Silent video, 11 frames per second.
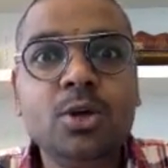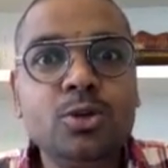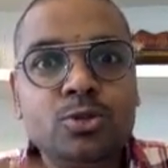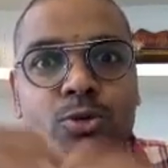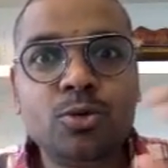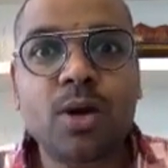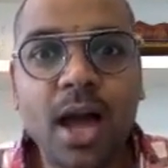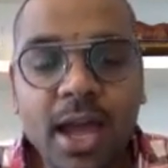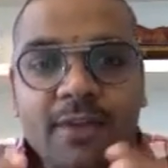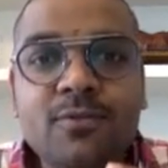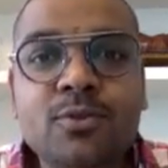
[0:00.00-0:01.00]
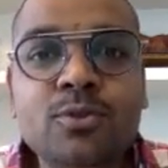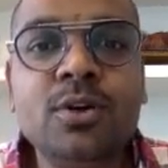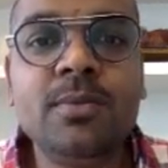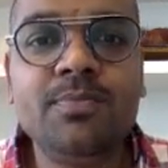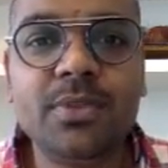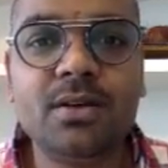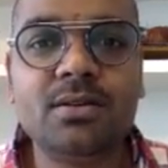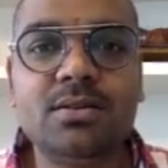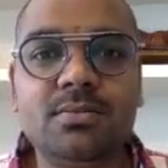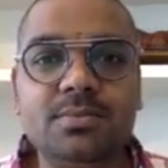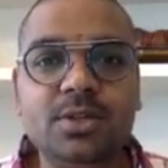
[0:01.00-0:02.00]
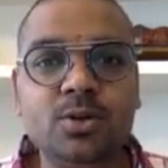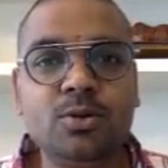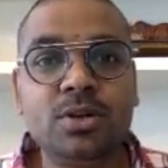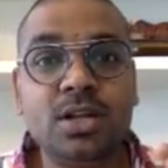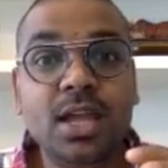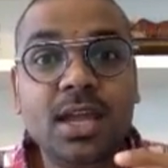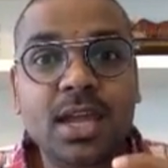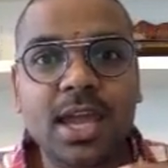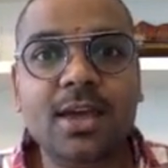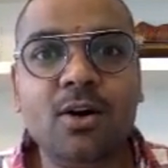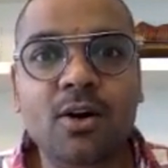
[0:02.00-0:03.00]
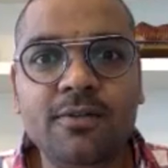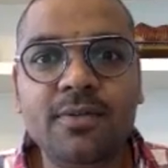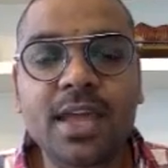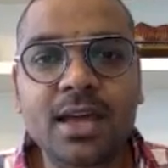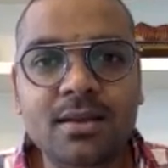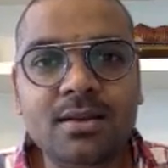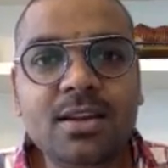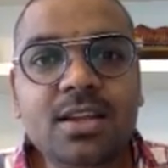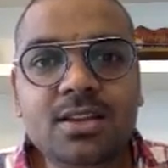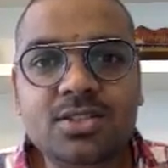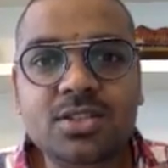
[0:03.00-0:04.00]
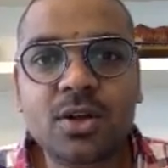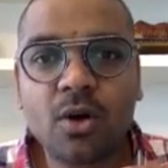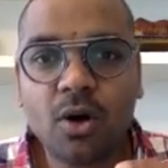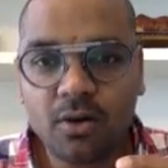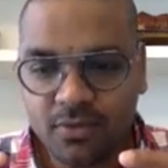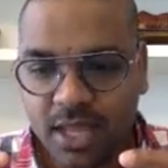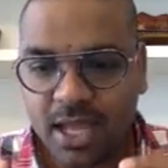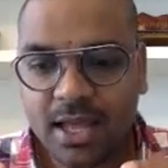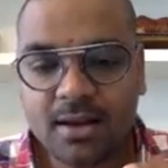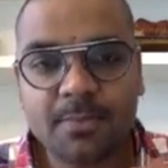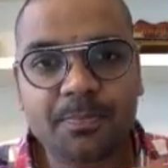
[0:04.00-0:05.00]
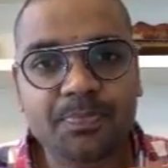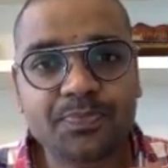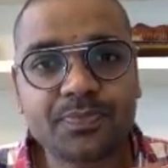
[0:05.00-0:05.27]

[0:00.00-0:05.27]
So I have to take care of their needs, of their